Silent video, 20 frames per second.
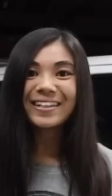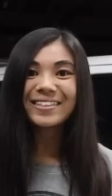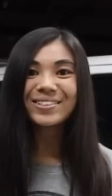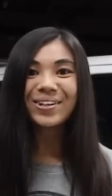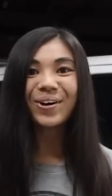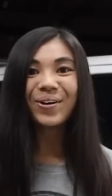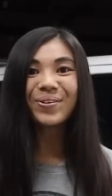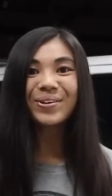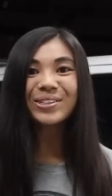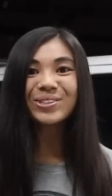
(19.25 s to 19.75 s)
It's
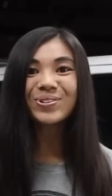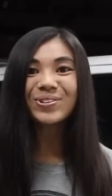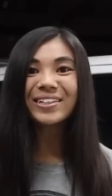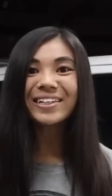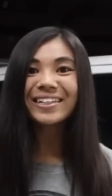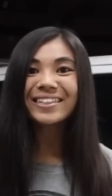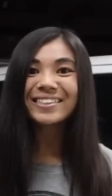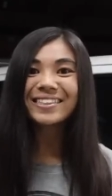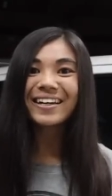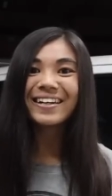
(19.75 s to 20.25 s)
always
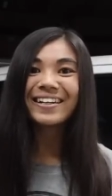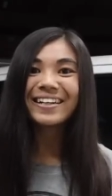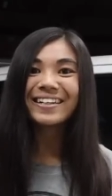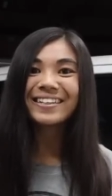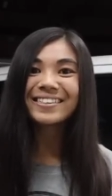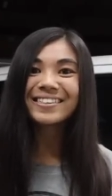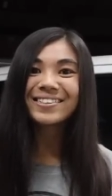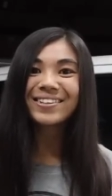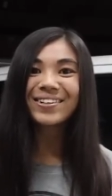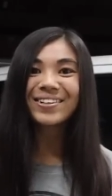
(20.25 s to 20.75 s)
really
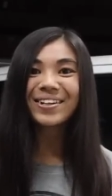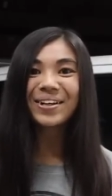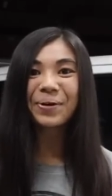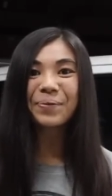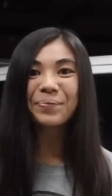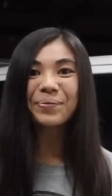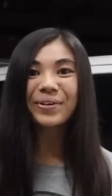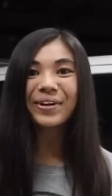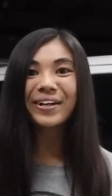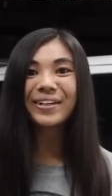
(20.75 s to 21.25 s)
exciting starting
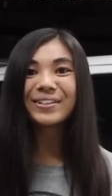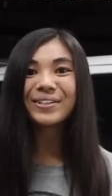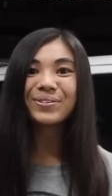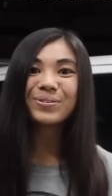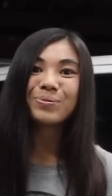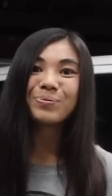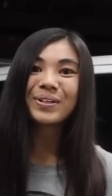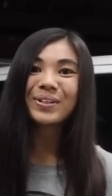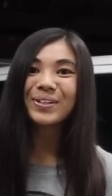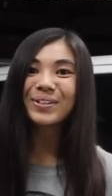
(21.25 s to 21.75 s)
a brand
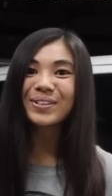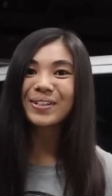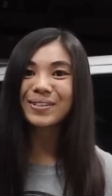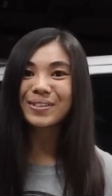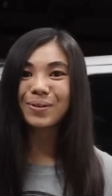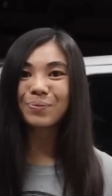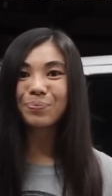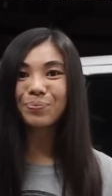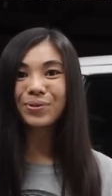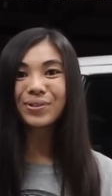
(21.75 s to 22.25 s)
new build
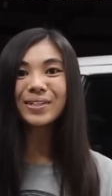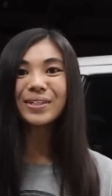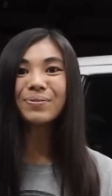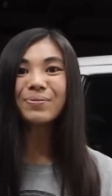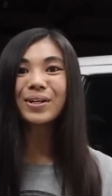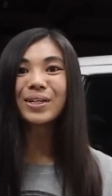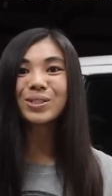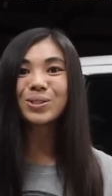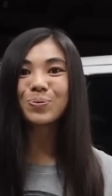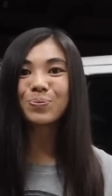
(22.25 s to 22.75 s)
on a pretty
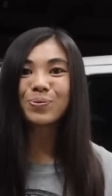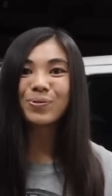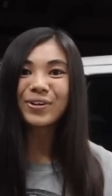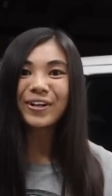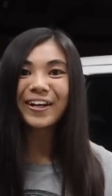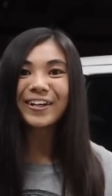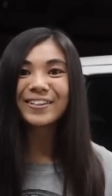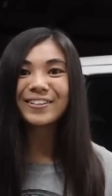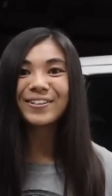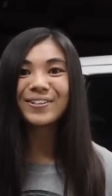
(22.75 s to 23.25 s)
much
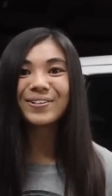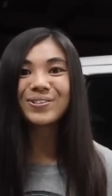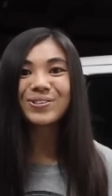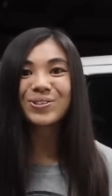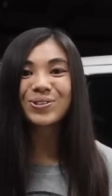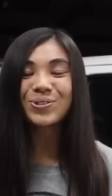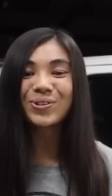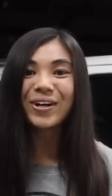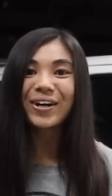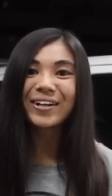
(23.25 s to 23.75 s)
brand new
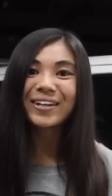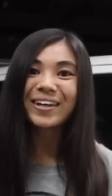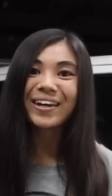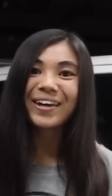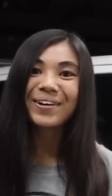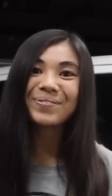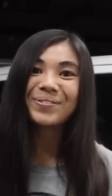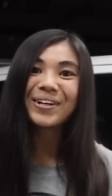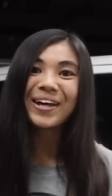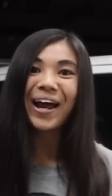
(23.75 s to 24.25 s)
truck,
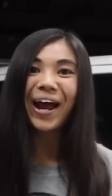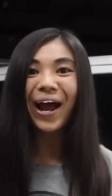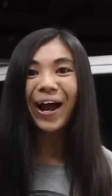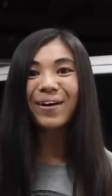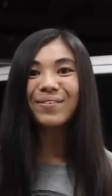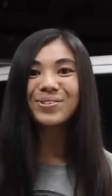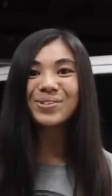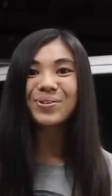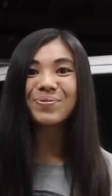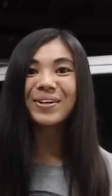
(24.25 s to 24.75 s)
and we
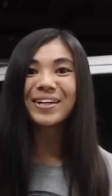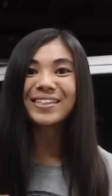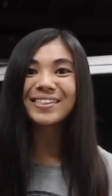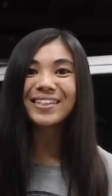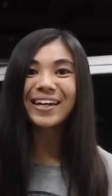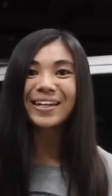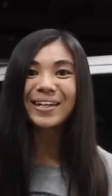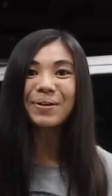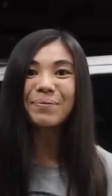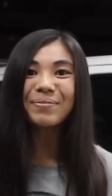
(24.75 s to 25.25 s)
have some
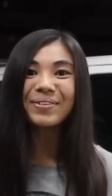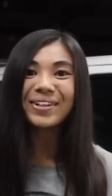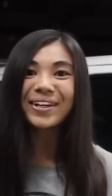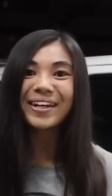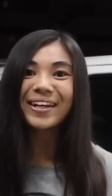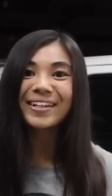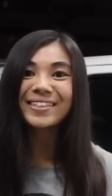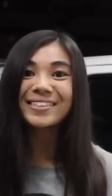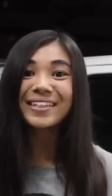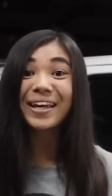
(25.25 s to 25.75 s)
exciting
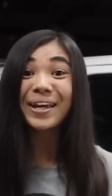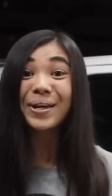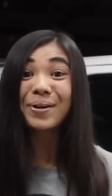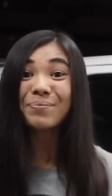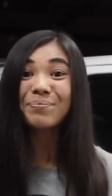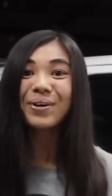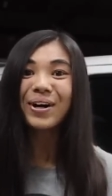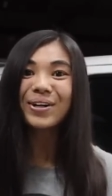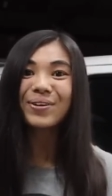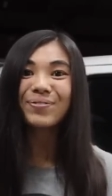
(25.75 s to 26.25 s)
plans
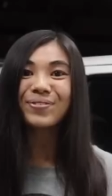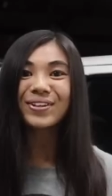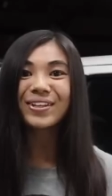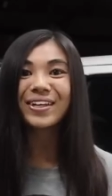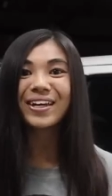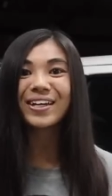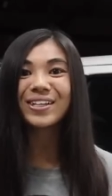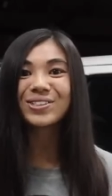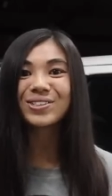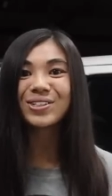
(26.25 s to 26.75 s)
and
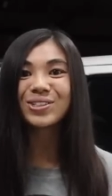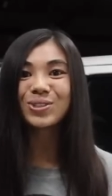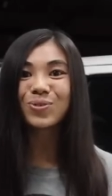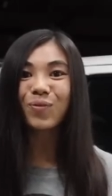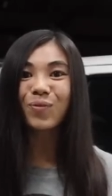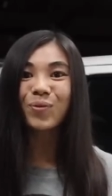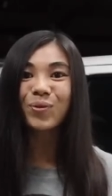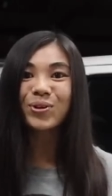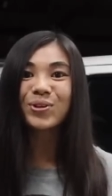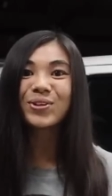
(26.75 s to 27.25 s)
modifications
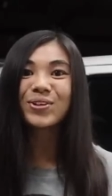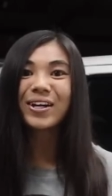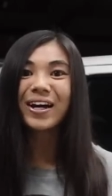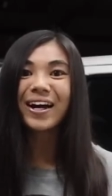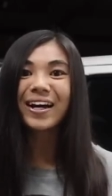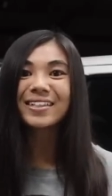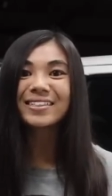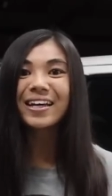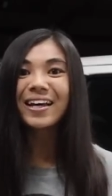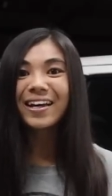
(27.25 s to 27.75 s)
for you
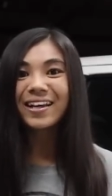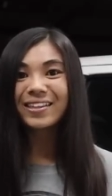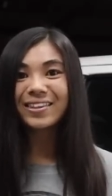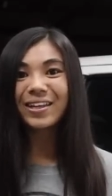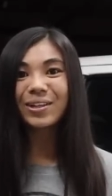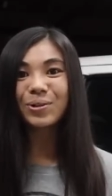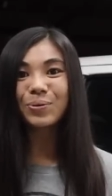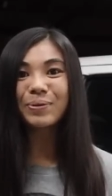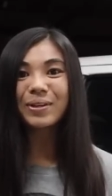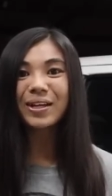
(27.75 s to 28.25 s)
guys
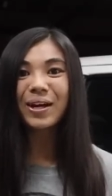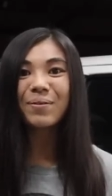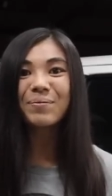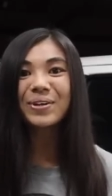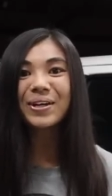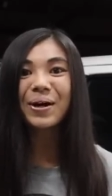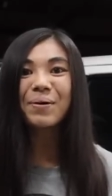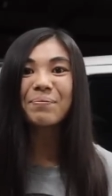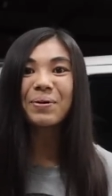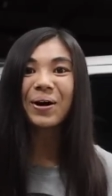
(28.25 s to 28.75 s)
that will be
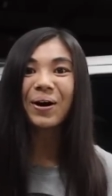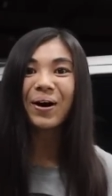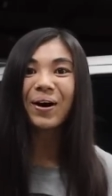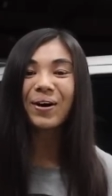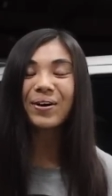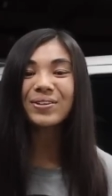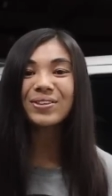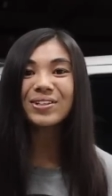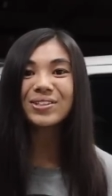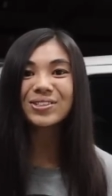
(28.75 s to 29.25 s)
coming up
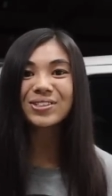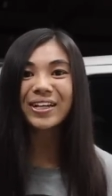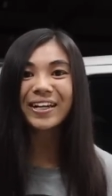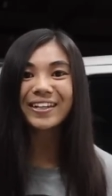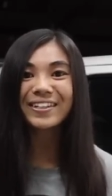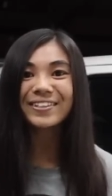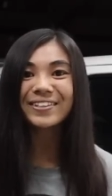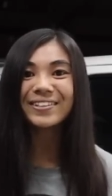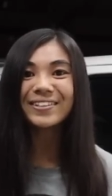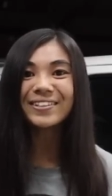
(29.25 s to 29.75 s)
on the
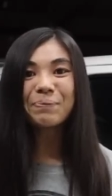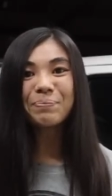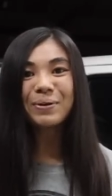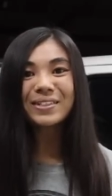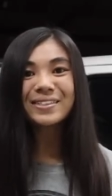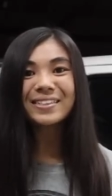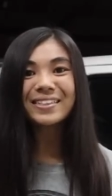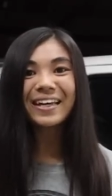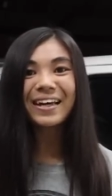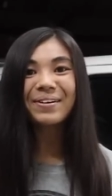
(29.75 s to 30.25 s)
channel.
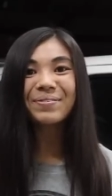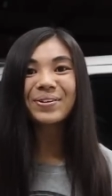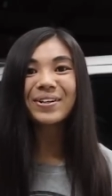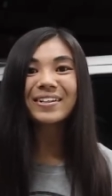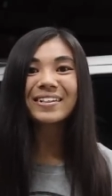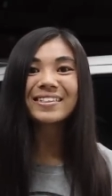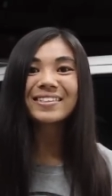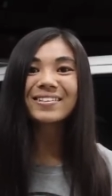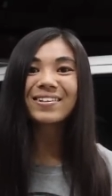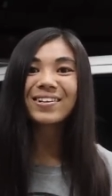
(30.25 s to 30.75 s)
But today we're
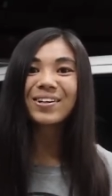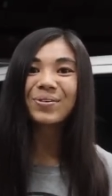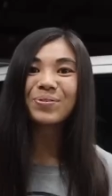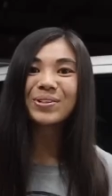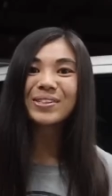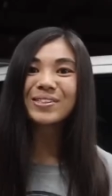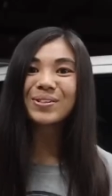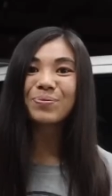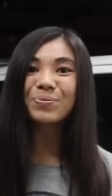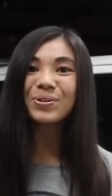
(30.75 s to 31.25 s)
going to start out
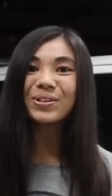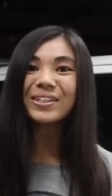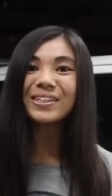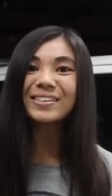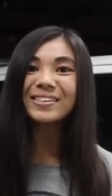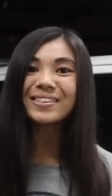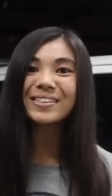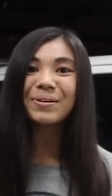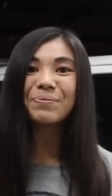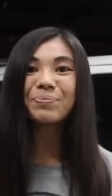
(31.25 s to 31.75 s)
with some really
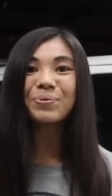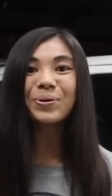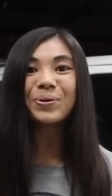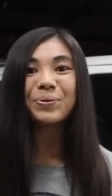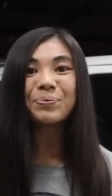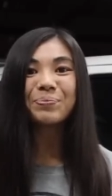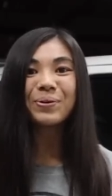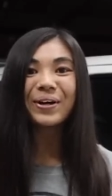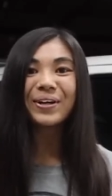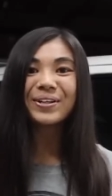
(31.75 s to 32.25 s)

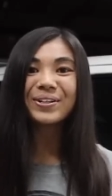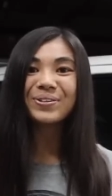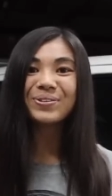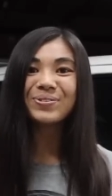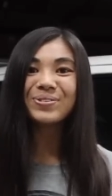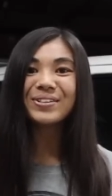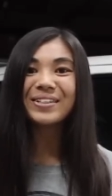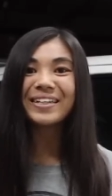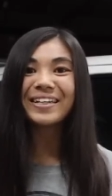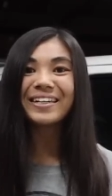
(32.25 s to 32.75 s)
simple but
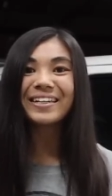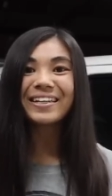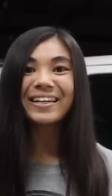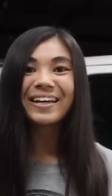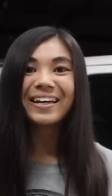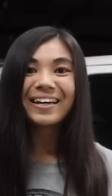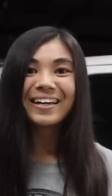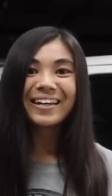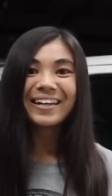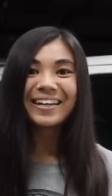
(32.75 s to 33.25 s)
unique,
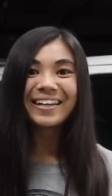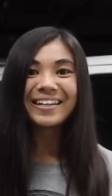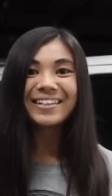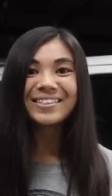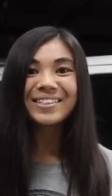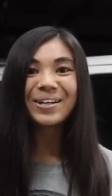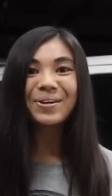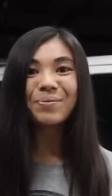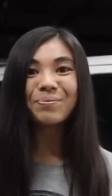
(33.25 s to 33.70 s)
easy